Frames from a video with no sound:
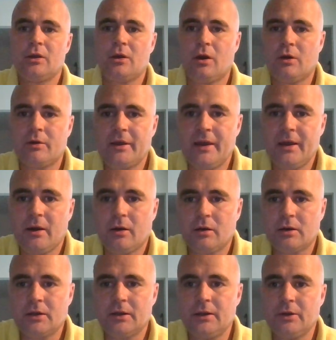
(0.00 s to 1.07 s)
kare
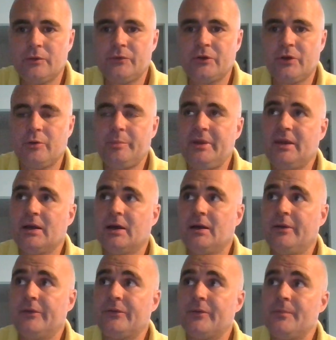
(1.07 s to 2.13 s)
or kanojo
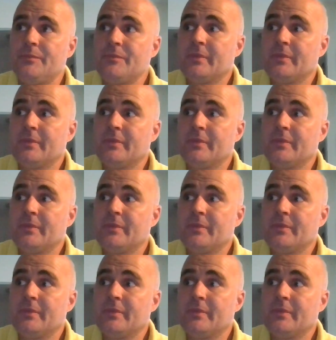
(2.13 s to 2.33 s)
because